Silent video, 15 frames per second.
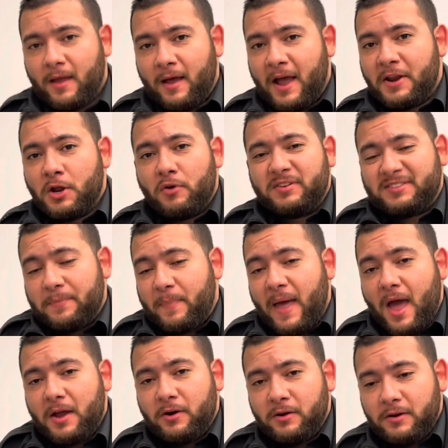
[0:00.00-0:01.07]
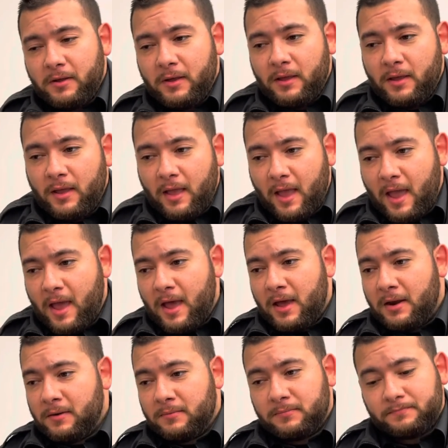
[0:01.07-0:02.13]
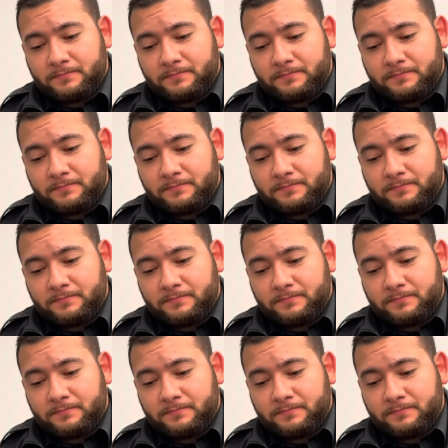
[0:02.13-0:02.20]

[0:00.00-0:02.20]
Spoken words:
I noticed the pattern and